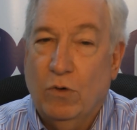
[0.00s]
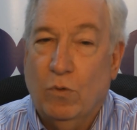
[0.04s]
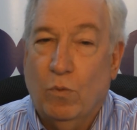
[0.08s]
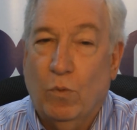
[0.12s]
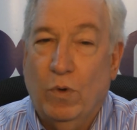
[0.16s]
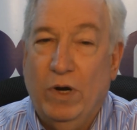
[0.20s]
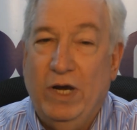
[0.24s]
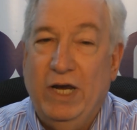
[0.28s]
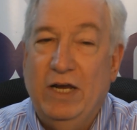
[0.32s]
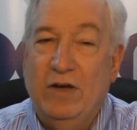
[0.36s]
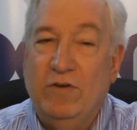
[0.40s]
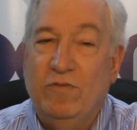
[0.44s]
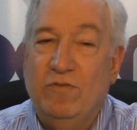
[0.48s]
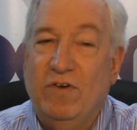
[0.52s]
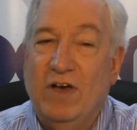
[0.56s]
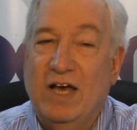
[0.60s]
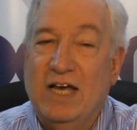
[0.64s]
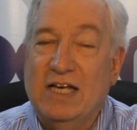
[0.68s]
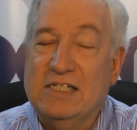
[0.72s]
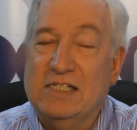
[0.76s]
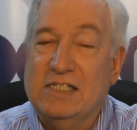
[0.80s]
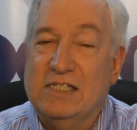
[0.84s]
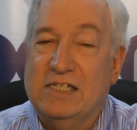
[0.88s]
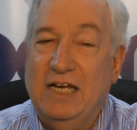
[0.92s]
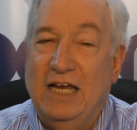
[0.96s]

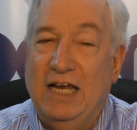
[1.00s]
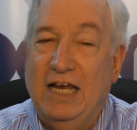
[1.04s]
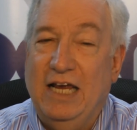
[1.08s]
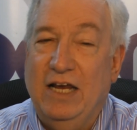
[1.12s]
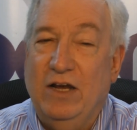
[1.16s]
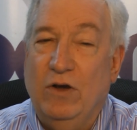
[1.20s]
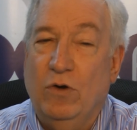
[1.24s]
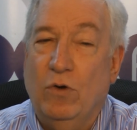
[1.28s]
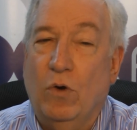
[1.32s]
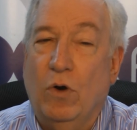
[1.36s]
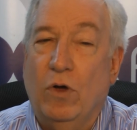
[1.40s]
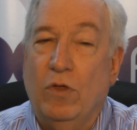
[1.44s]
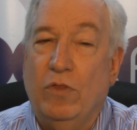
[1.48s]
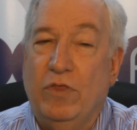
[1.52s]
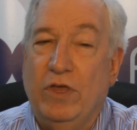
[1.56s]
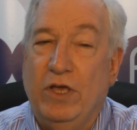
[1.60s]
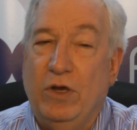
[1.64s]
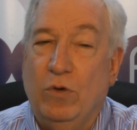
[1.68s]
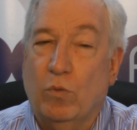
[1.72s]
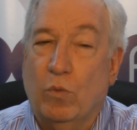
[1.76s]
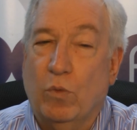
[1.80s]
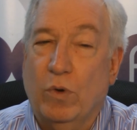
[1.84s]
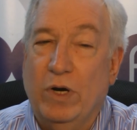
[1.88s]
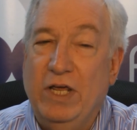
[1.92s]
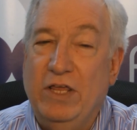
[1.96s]
reinvest in
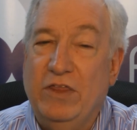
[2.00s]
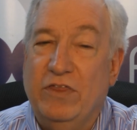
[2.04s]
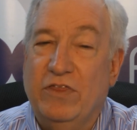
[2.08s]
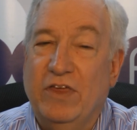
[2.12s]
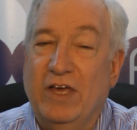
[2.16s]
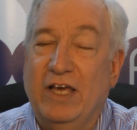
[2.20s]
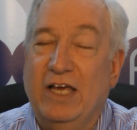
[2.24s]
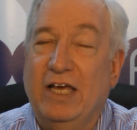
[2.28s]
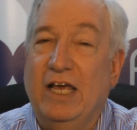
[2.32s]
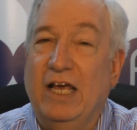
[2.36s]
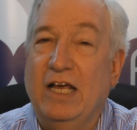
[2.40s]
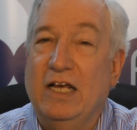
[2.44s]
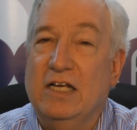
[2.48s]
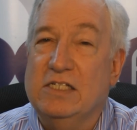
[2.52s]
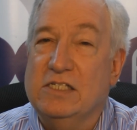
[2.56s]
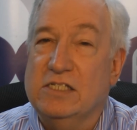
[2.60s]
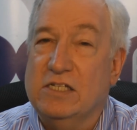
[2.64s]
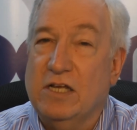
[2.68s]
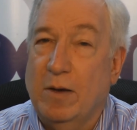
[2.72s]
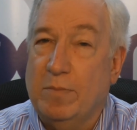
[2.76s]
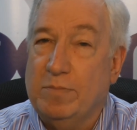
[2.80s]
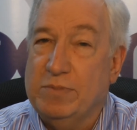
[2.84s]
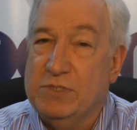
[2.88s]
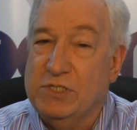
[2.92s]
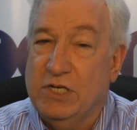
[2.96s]
the rethinking
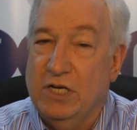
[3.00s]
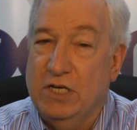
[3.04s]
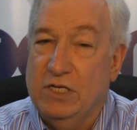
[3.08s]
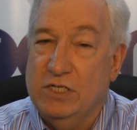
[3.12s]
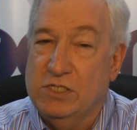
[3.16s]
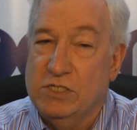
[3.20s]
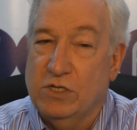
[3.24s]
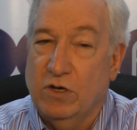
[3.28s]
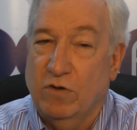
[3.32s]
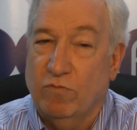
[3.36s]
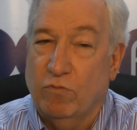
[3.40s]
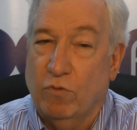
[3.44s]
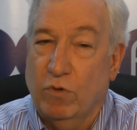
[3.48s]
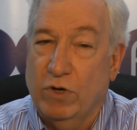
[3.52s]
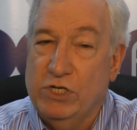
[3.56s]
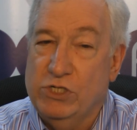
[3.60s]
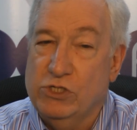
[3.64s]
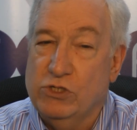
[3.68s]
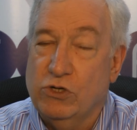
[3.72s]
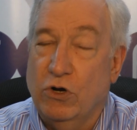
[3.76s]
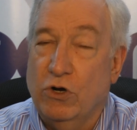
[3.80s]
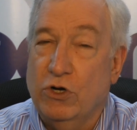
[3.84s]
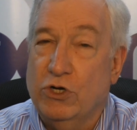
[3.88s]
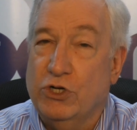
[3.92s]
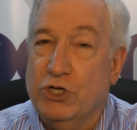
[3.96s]
substance of
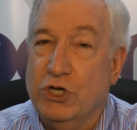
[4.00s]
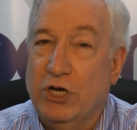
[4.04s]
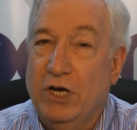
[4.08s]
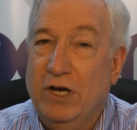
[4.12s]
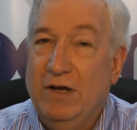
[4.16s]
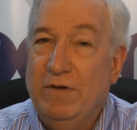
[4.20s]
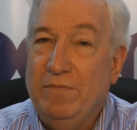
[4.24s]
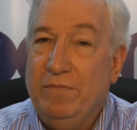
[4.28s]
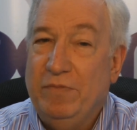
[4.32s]
research